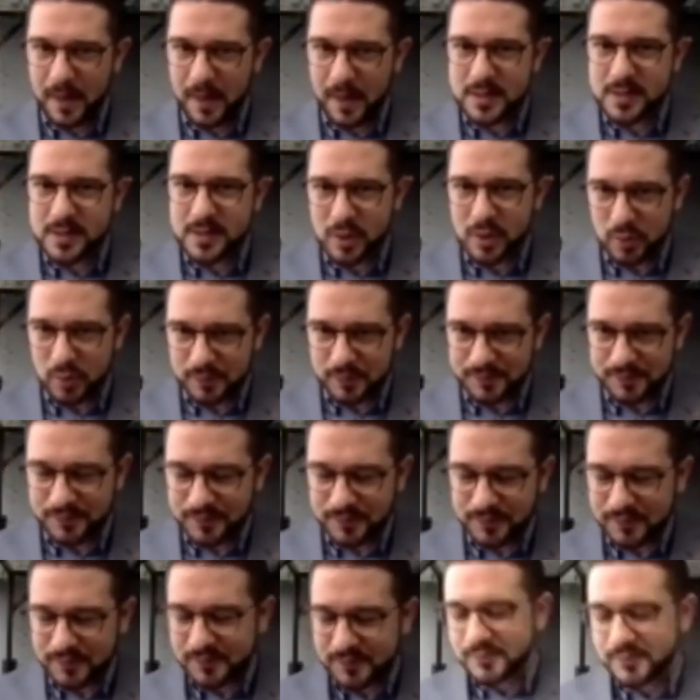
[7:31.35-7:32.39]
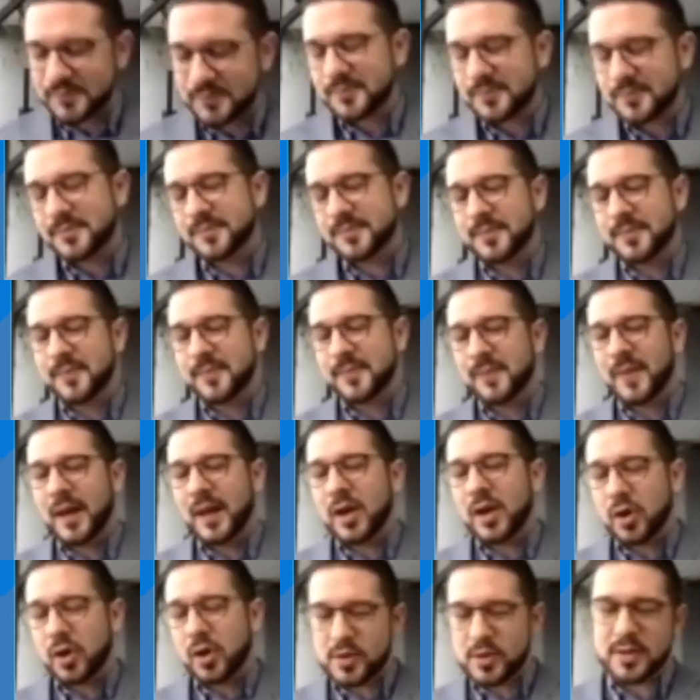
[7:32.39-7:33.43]
So,
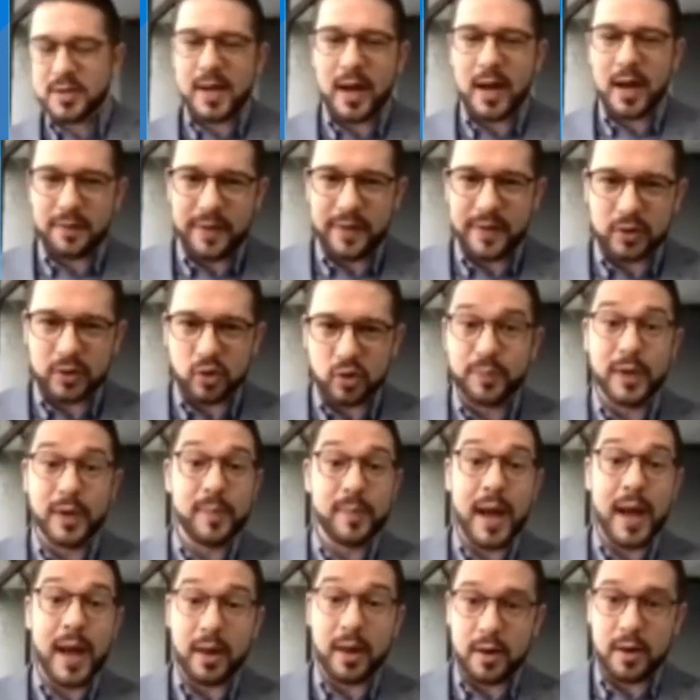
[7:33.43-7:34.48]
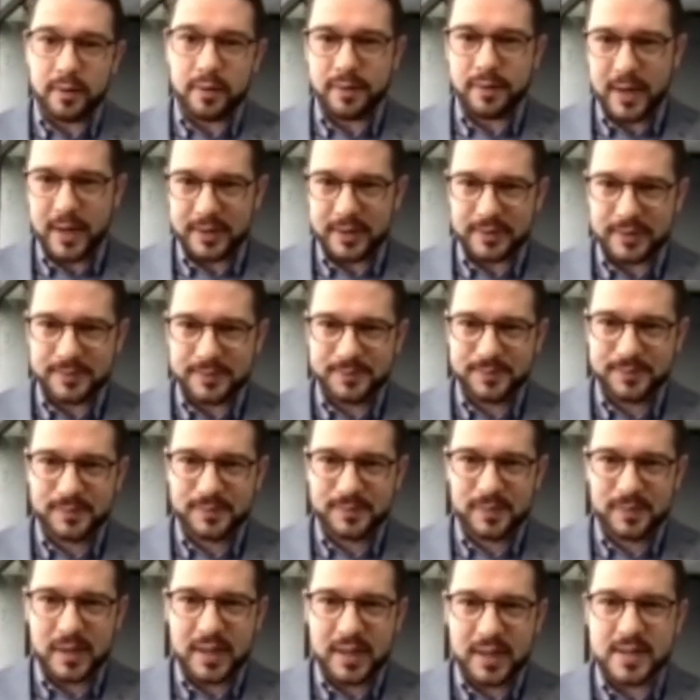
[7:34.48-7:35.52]
Rosenthal Effect or Pygmalion Effect
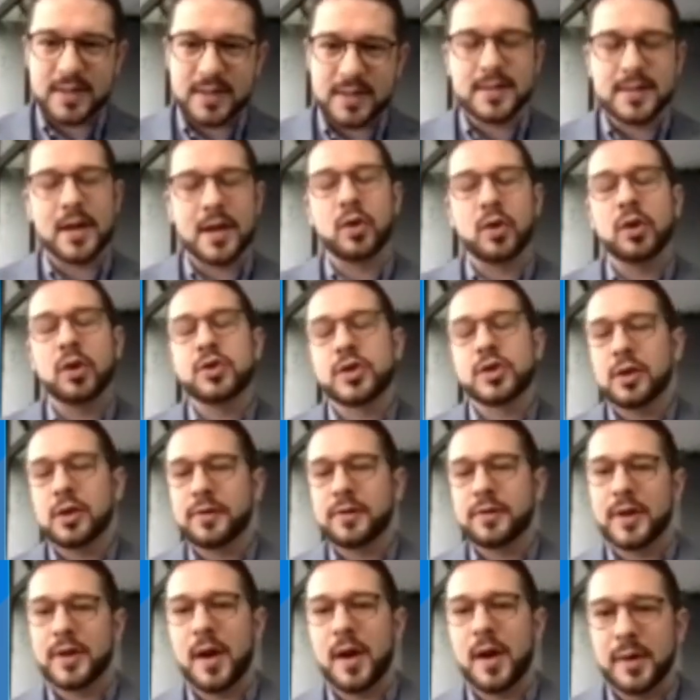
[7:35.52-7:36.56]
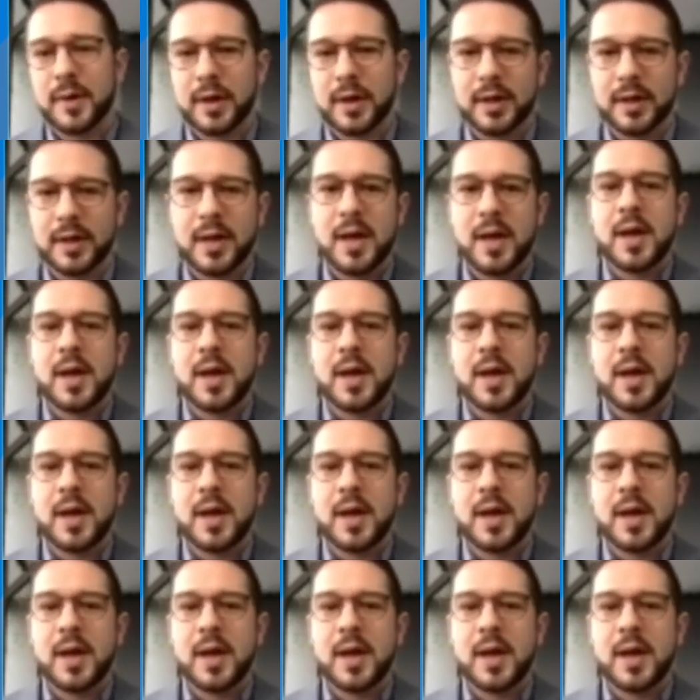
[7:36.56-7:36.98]
is a psychological phenomenon